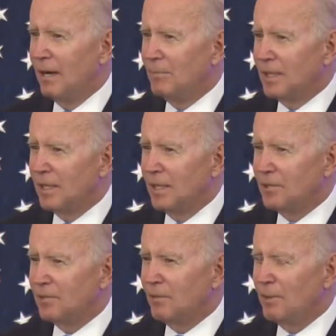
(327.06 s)

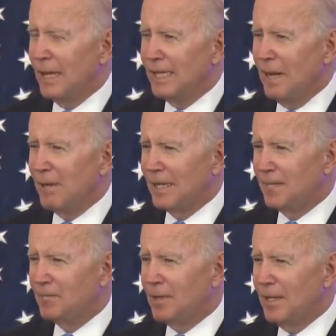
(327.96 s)
because of the pandemic.
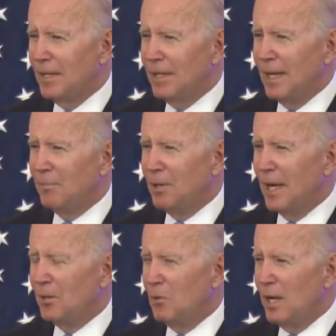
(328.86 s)
And
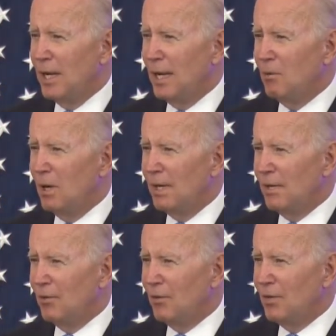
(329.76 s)
by the way, I want
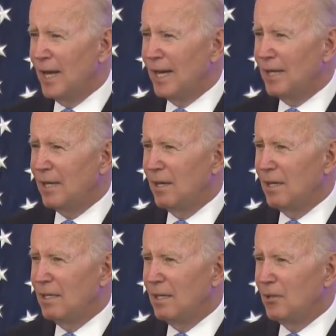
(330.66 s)
to thank
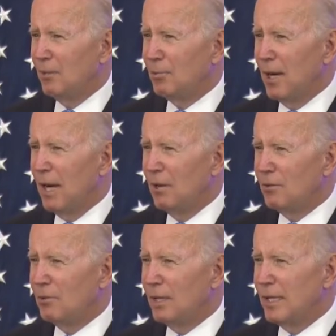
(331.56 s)
the
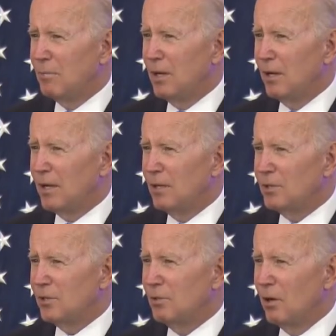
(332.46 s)
proud Greek
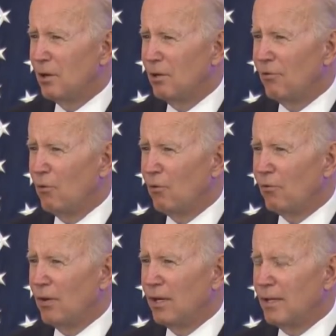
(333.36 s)
Americans who are in the
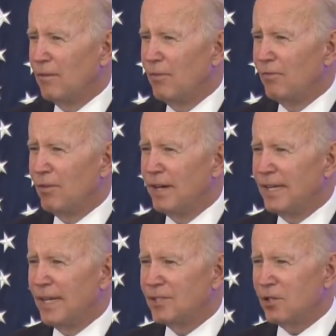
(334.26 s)
forefront of the fight
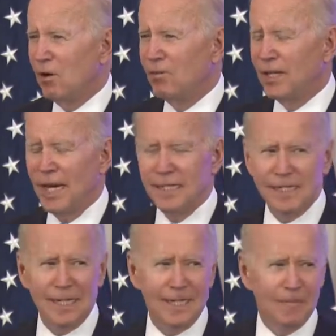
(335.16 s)
against
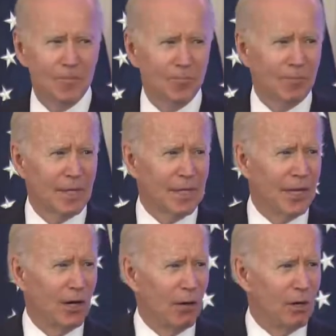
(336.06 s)
COVID-19
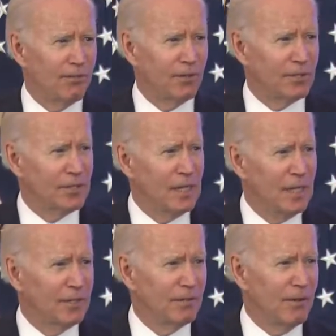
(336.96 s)
and our efforts
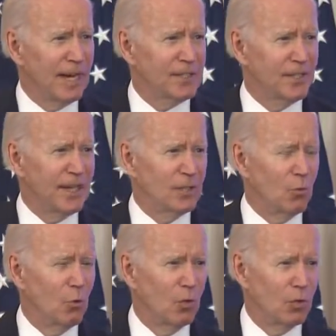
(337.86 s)
to vaccinate the
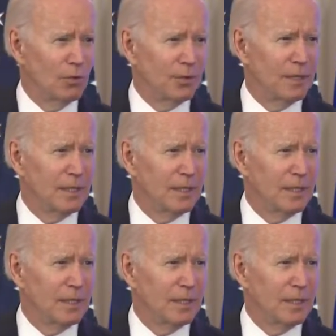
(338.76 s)
world.